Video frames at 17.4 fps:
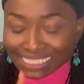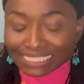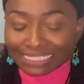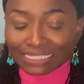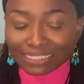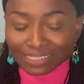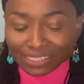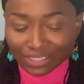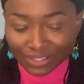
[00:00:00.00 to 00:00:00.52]

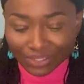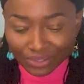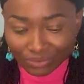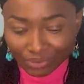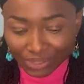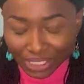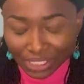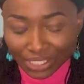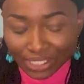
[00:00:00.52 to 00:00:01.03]
That's a good
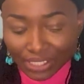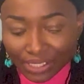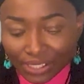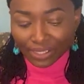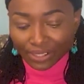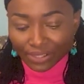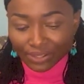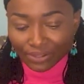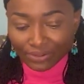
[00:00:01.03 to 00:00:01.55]
one.
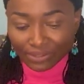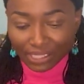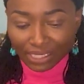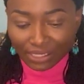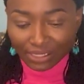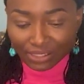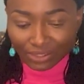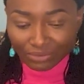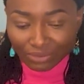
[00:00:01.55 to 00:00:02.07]

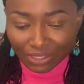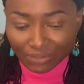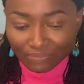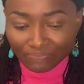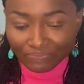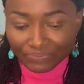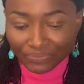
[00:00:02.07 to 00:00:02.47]
Another one,